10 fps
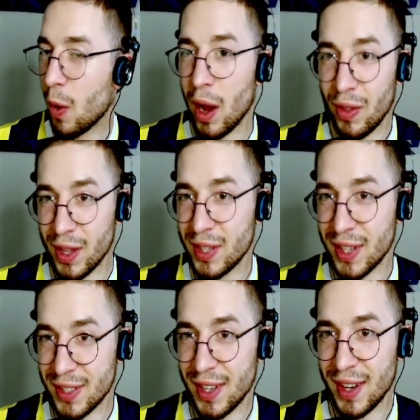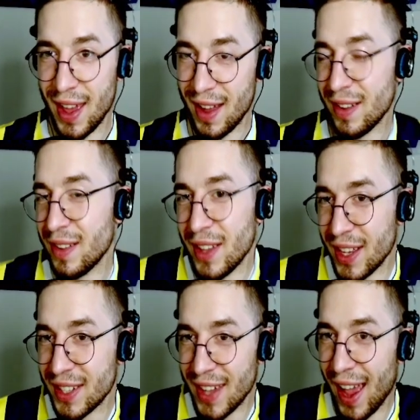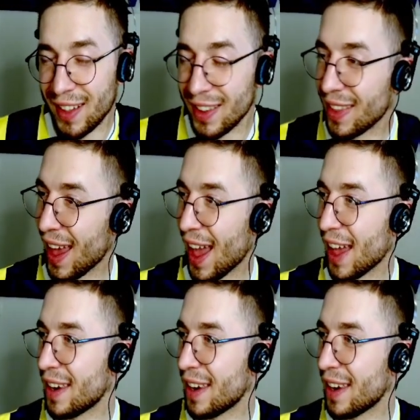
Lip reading: while this isn't exactly that,